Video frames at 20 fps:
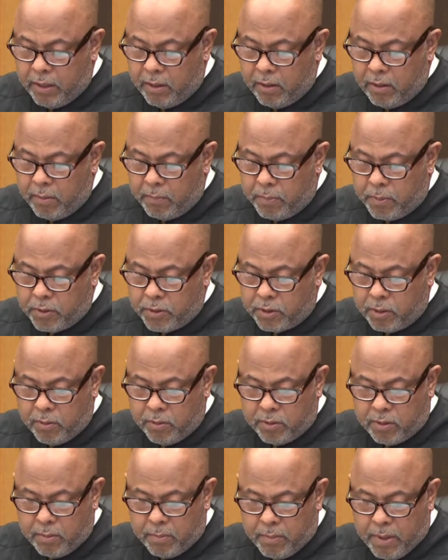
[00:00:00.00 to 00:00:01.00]
writing you to
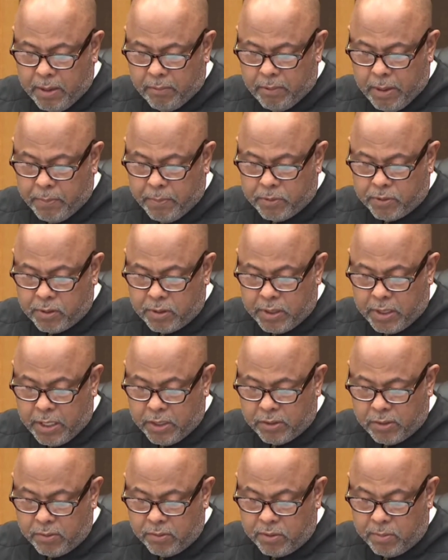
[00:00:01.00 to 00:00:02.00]
pursuant to my
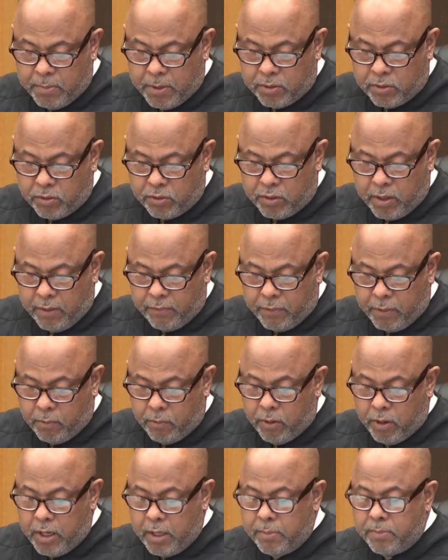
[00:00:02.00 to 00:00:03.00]
representation of Mr.
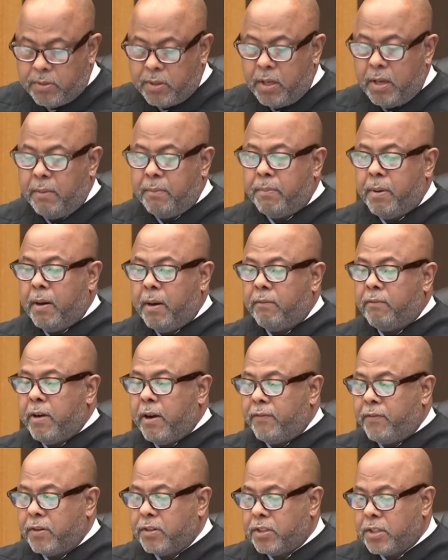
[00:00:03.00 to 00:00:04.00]
Jeffrey Williams in the
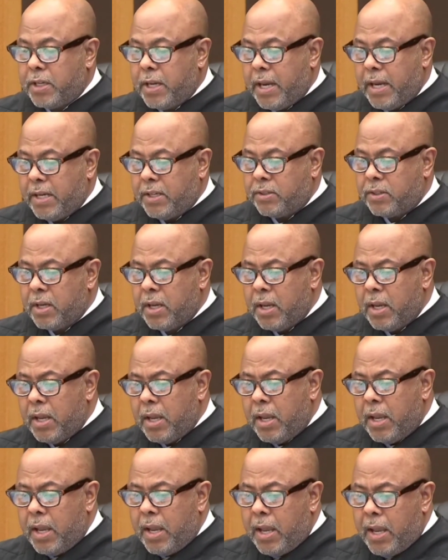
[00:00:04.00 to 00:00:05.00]
above referenced
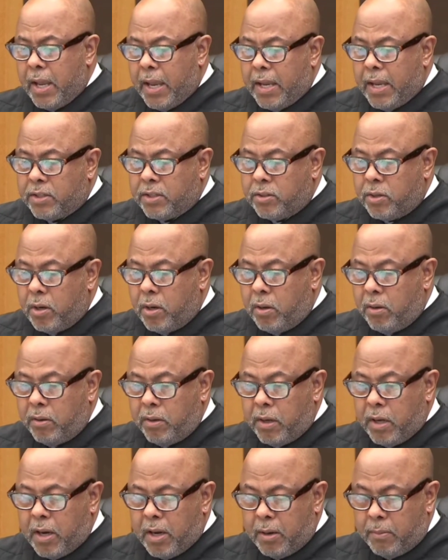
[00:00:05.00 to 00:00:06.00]
case. As
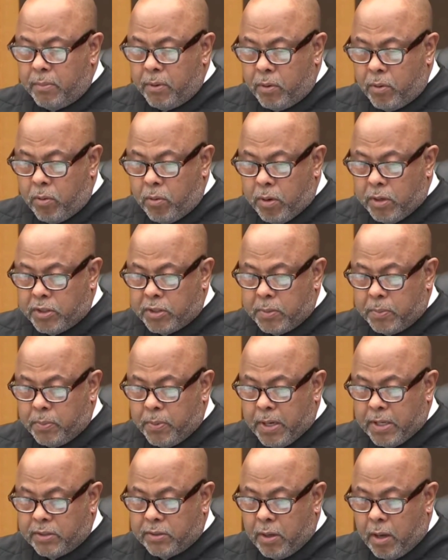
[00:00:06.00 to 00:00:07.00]
known, the Honorable
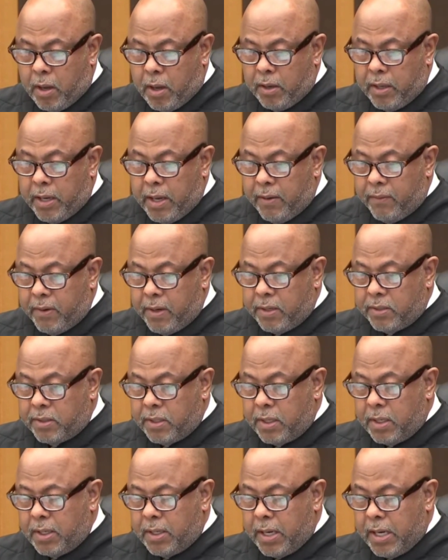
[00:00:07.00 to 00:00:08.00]
Court suppressed all the
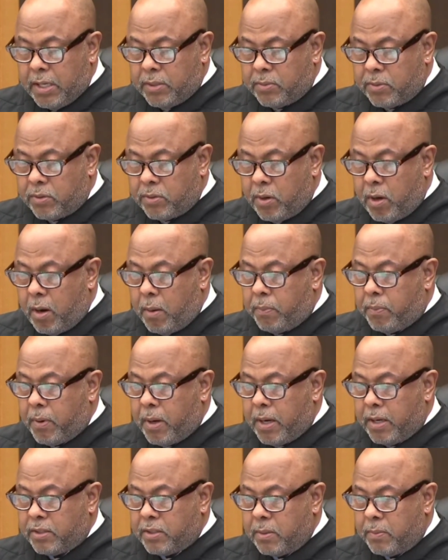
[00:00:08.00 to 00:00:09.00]
evidence in the case was
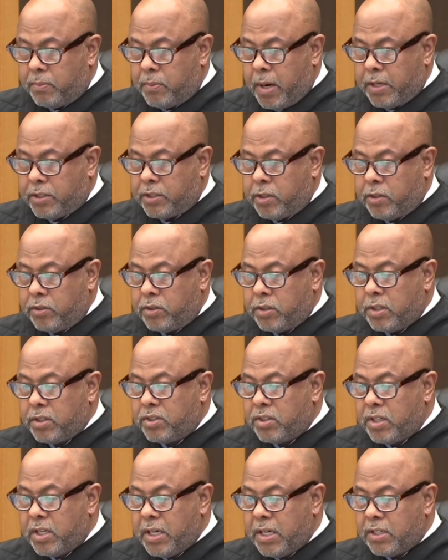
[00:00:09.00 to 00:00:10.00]
null pros and
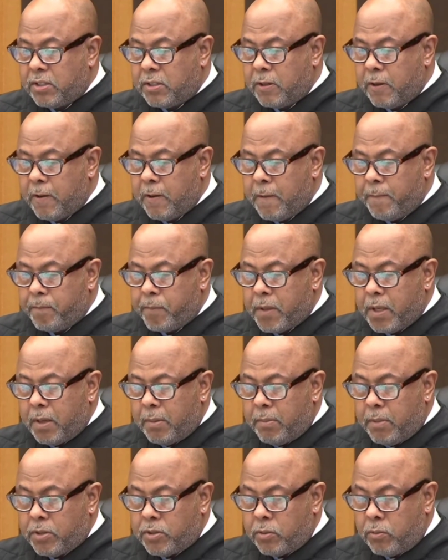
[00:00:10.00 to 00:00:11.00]
prosecution is ceased.
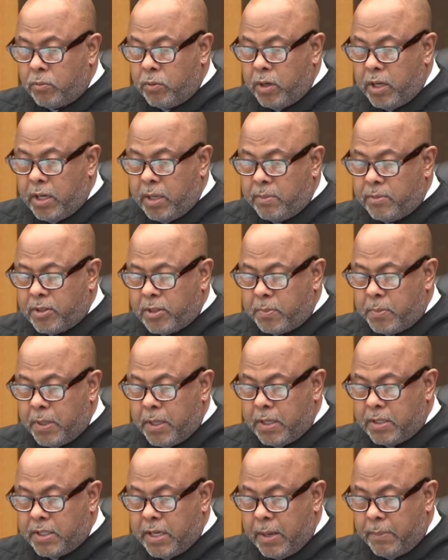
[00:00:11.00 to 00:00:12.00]
Mr. Williams
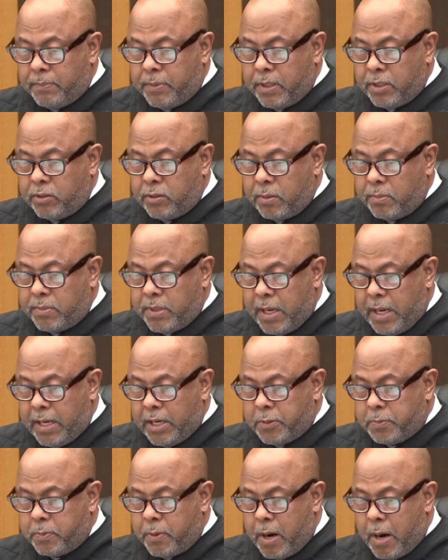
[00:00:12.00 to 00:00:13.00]
has been attempting to
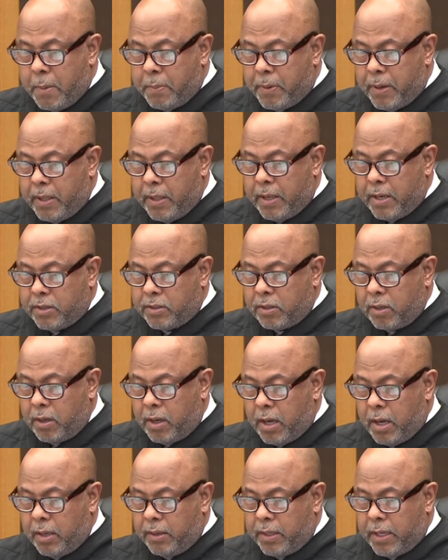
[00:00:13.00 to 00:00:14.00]
obtain his property
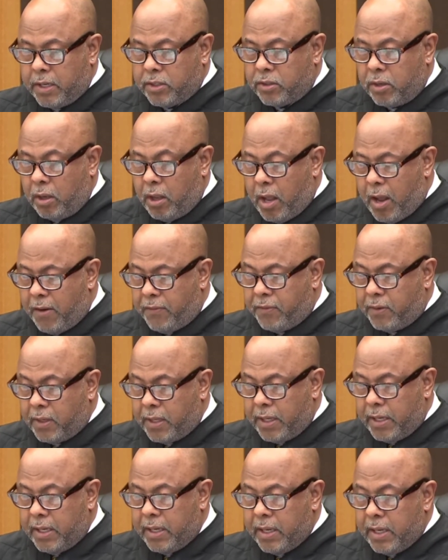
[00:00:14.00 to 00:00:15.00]
that is
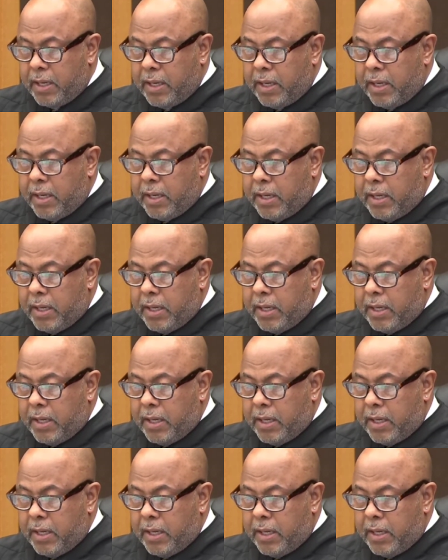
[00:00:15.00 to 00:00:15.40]
lawfully